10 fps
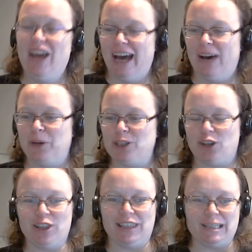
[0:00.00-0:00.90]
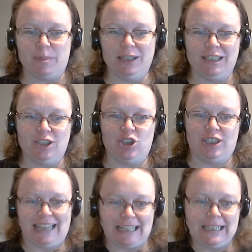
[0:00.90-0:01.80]
I want Dorothy's ability to
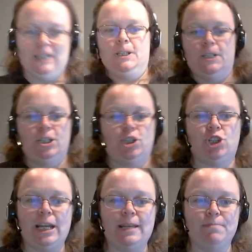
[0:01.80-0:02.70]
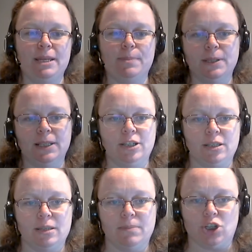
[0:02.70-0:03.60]
just shame people into
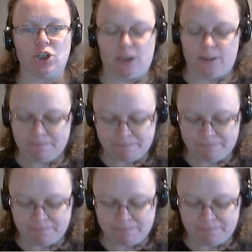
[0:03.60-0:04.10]
submission.